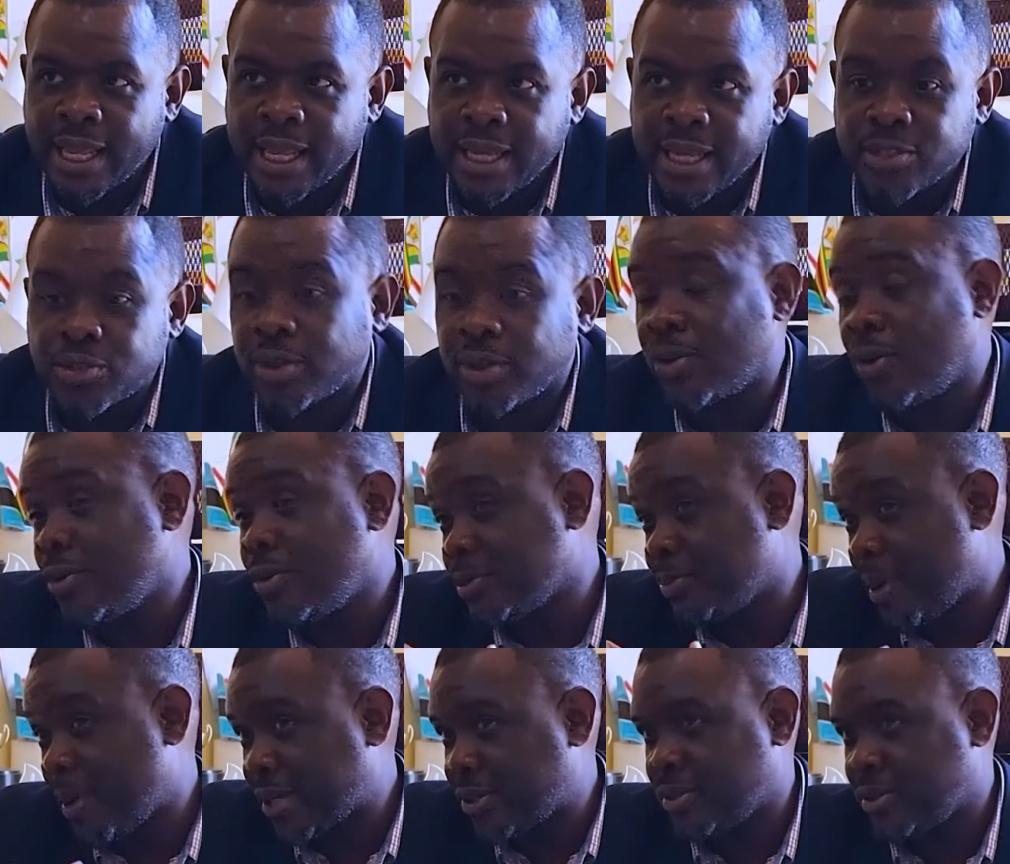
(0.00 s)
So it goes
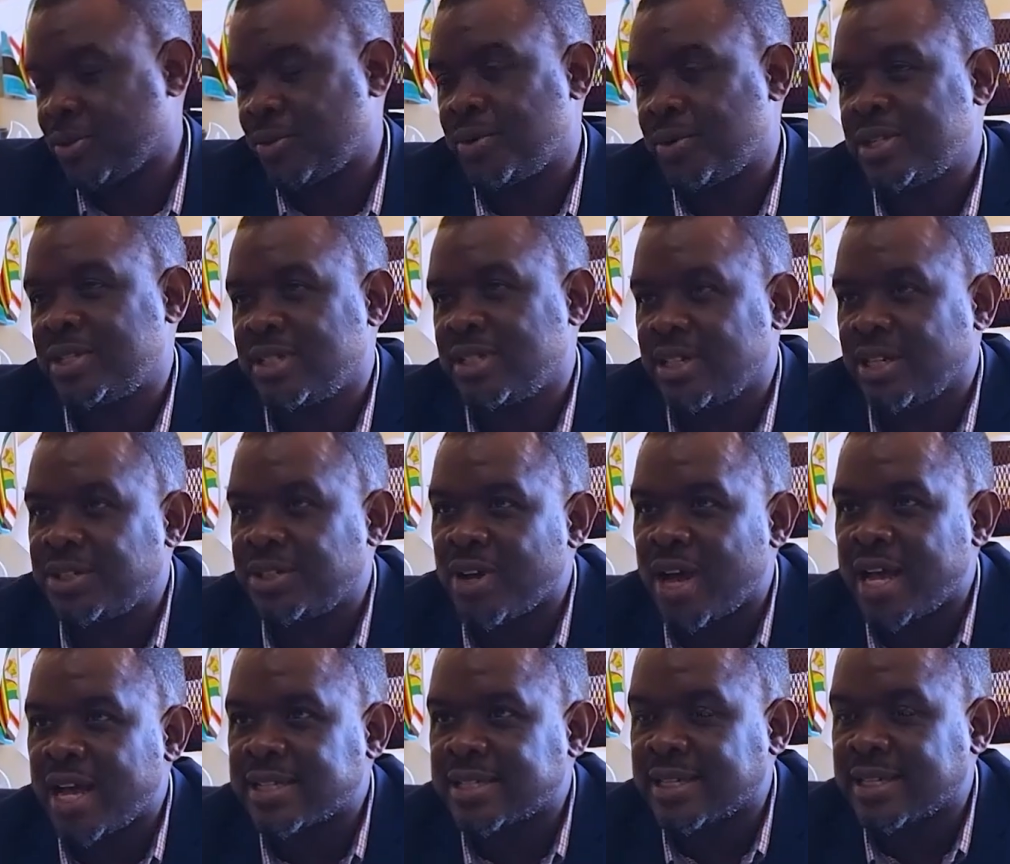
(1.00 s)
back to the question that you're
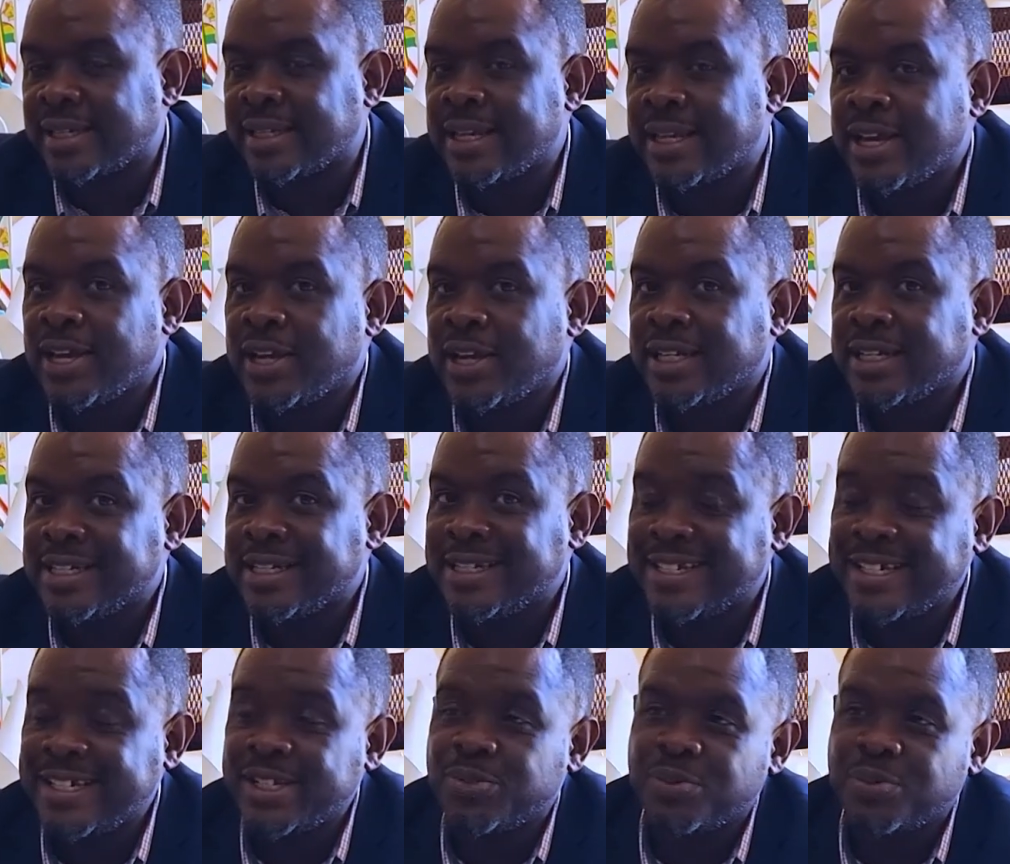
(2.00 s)
asking,
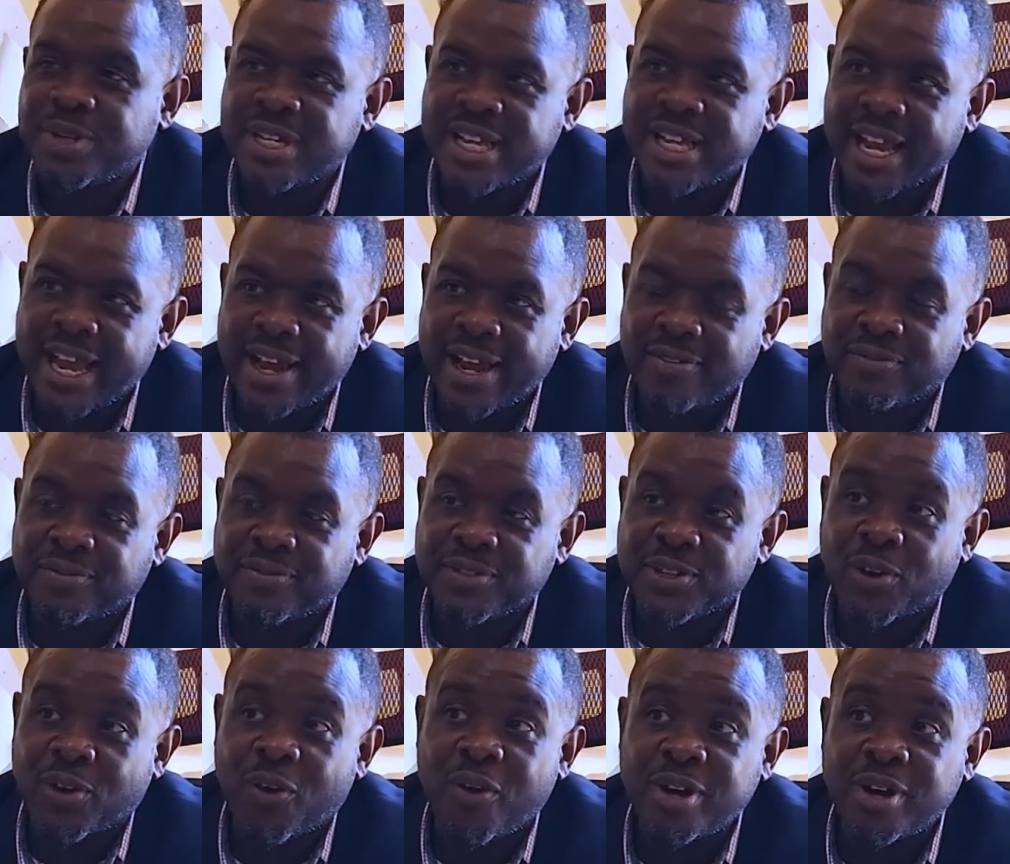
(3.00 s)
did we have
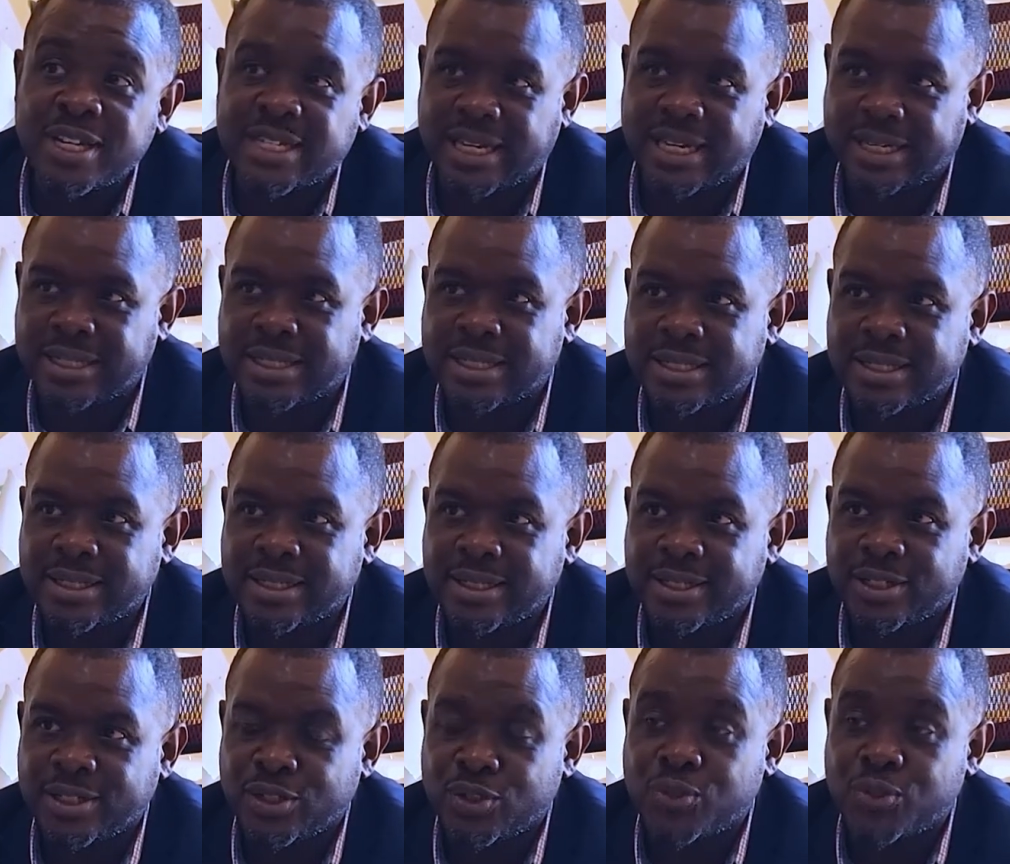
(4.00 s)
the content
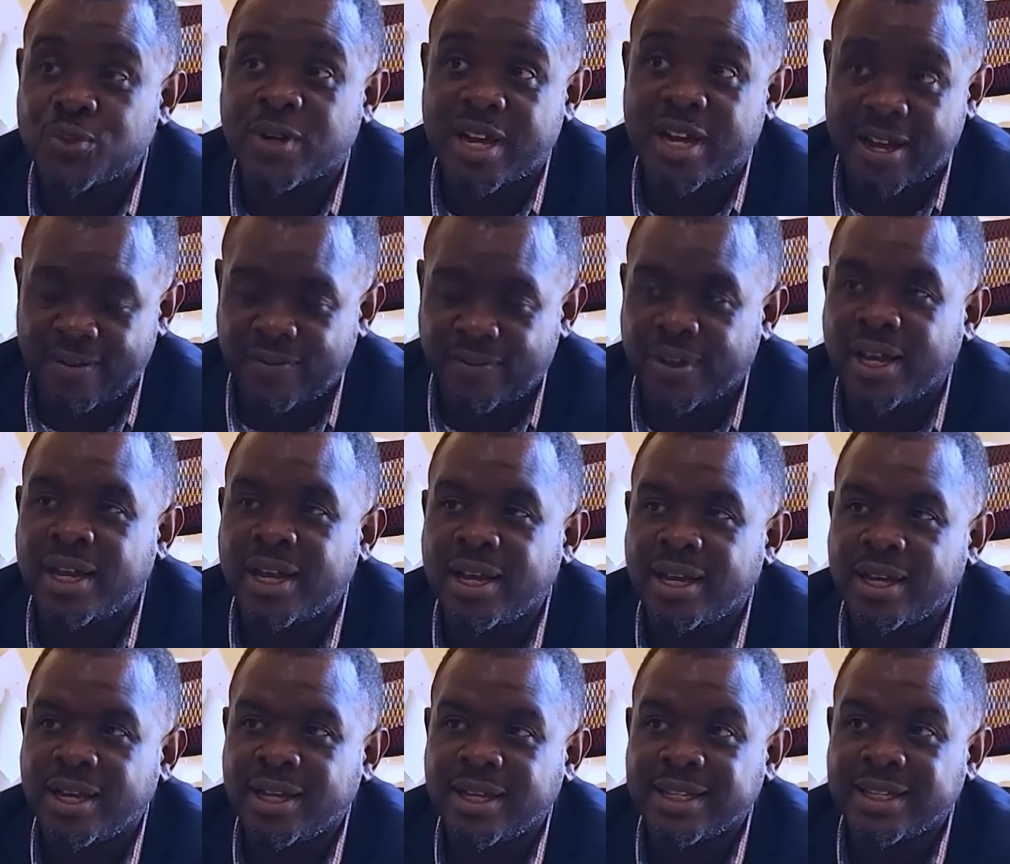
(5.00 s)
to cover
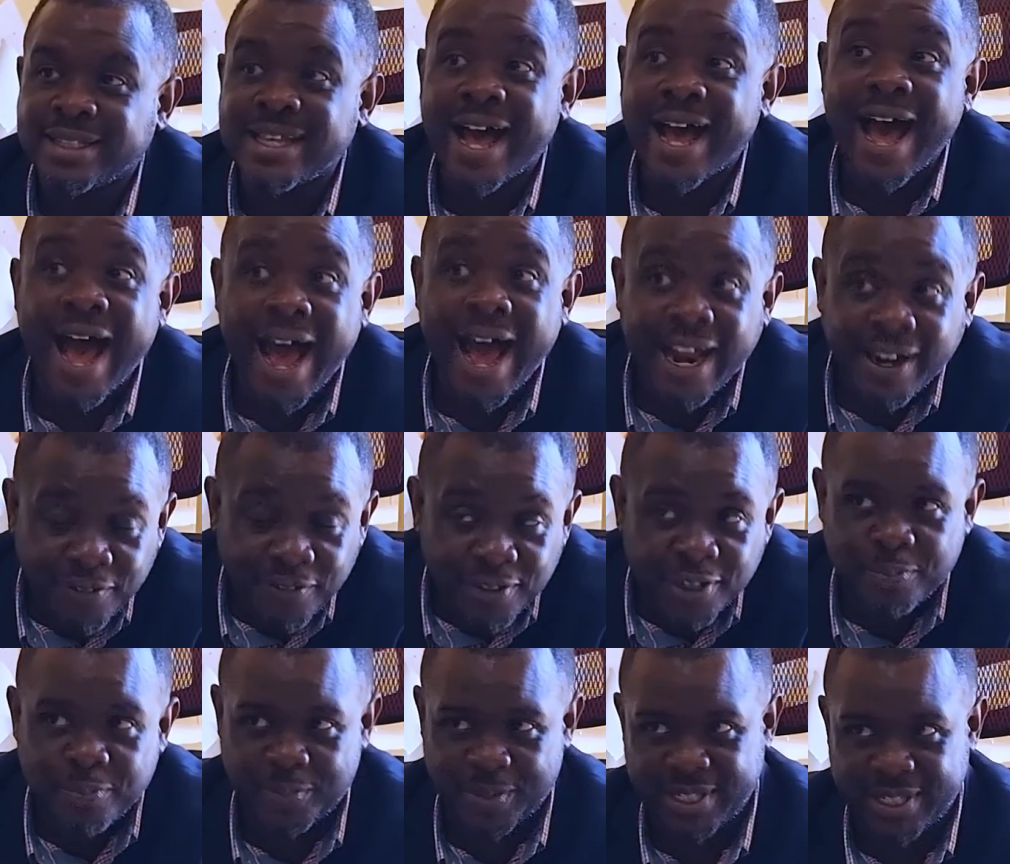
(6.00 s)
the
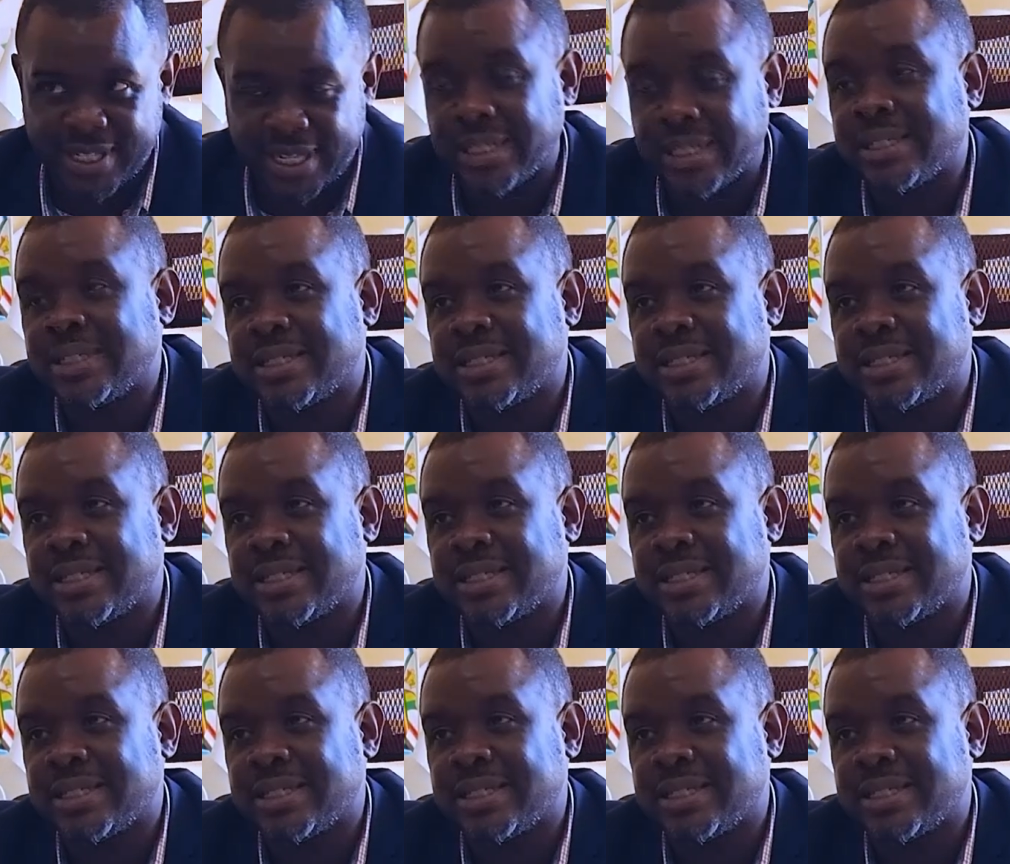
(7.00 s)
100%?